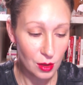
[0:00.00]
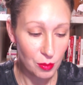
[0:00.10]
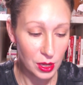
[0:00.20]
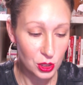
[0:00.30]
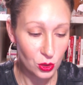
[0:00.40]
a
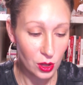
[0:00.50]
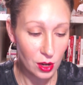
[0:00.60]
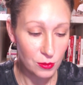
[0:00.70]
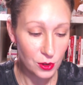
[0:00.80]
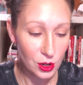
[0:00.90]
bundle
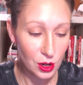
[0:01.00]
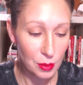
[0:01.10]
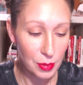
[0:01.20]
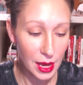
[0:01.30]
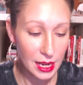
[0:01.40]
offer, a
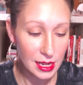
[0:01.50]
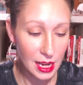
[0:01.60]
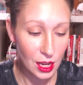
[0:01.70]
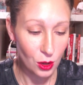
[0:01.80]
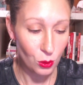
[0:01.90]
buy
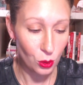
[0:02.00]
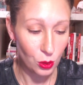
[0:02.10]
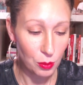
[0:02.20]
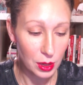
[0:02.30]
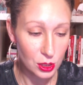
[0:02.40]
now, or
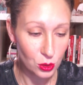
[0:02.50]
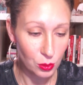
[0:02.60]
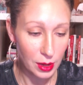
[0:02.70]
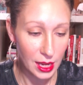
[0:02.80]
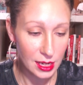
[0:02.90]
a bundle
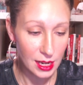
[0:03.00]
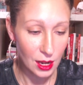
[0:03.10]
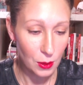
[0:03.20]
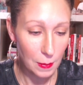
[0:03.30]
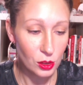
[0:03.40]
buy it now.